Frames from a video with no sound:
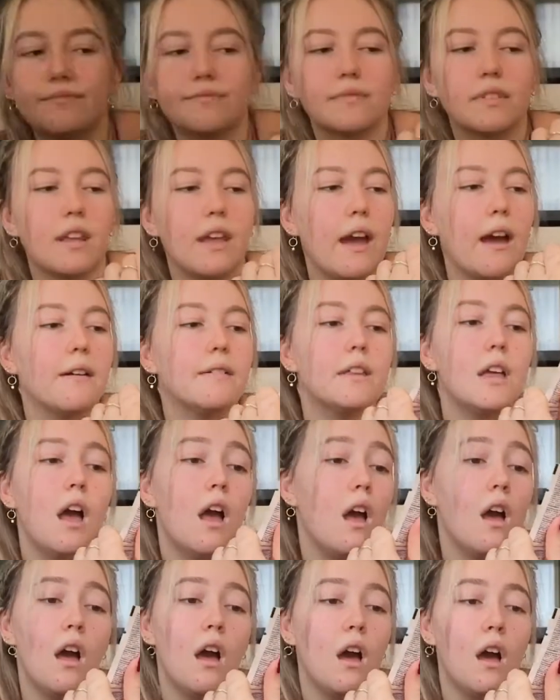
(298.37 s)
Yeah.
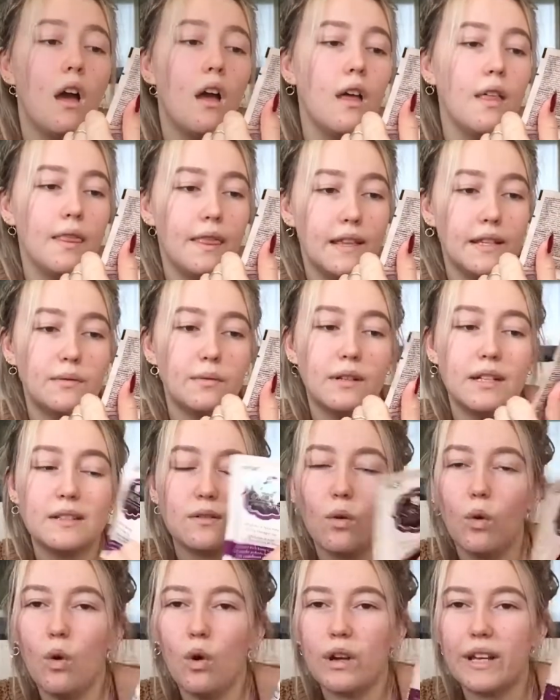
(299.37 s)
This one is
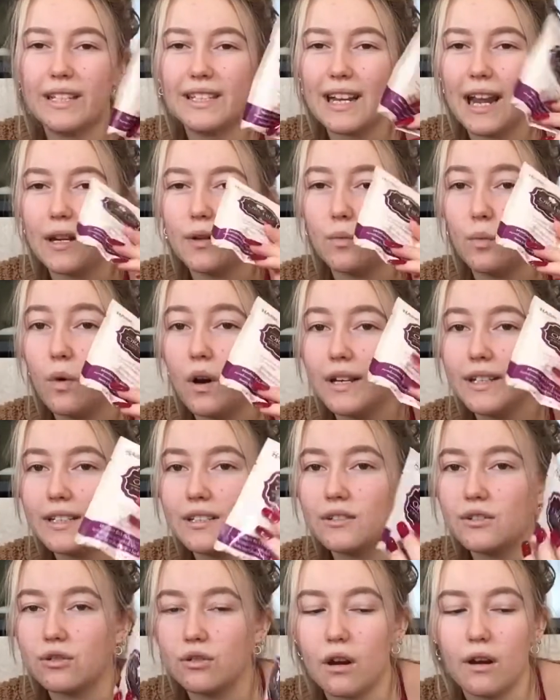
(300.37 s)
Orchid and White
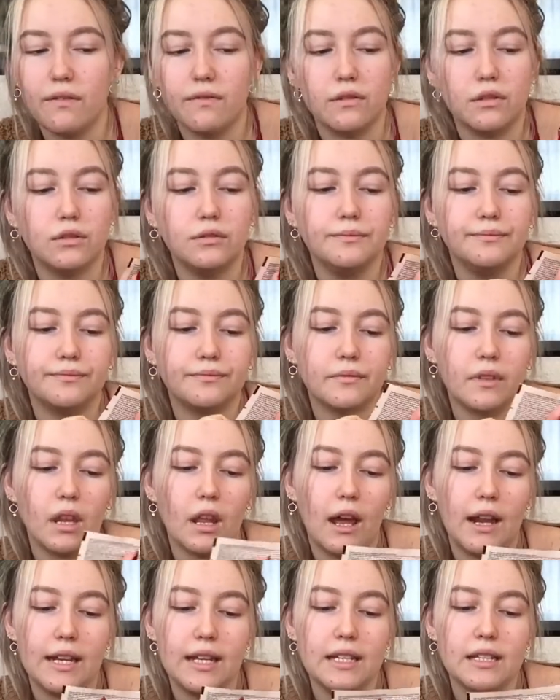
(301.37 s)
Truffle.
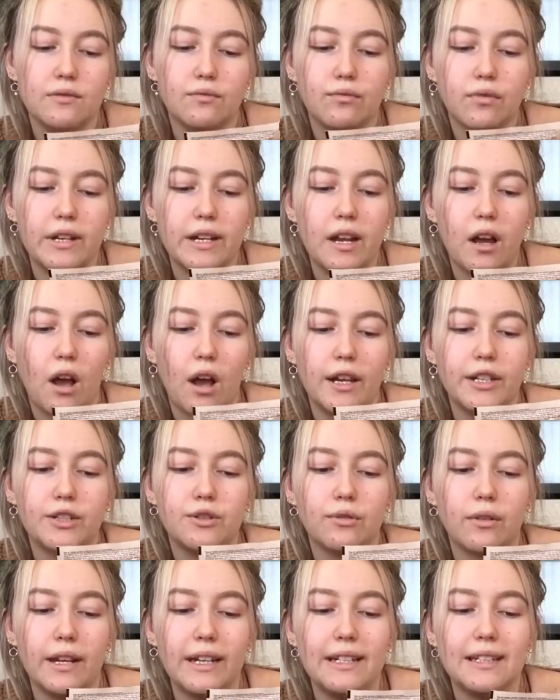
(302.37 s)
And it is
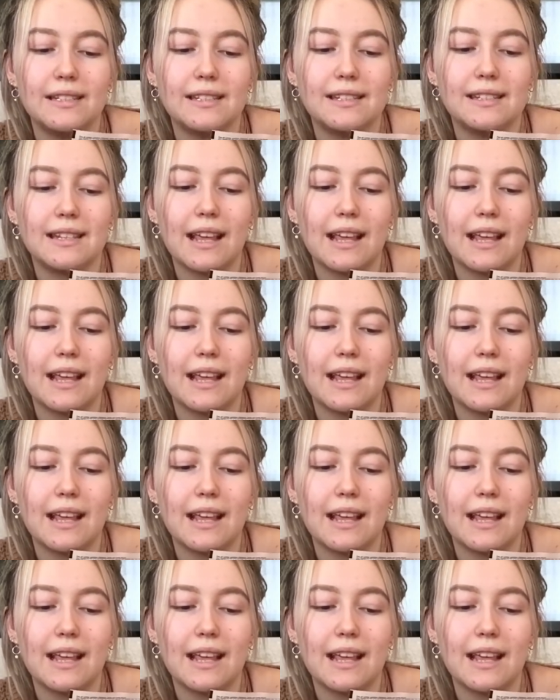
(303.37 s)
rehydrates,